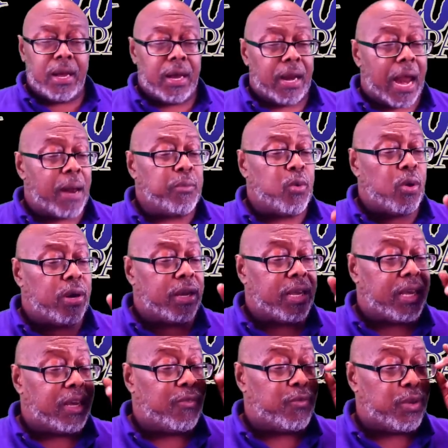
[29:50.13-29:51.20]
And I'm going to
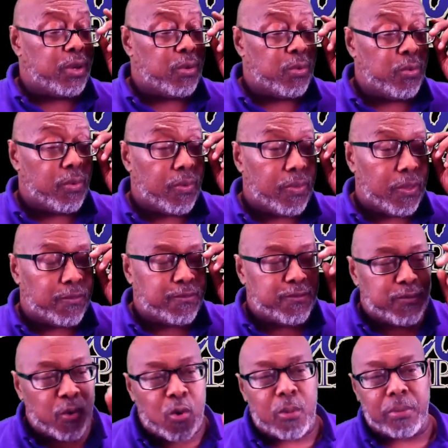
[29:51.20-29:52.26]
give you the
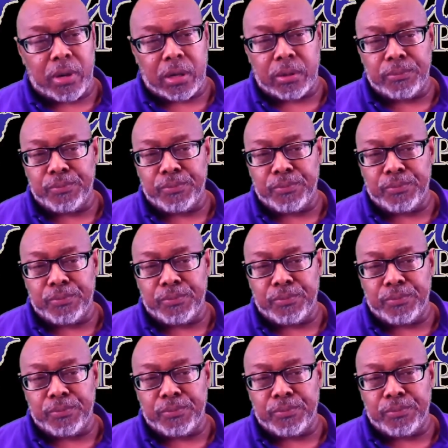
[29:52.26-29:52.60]
formula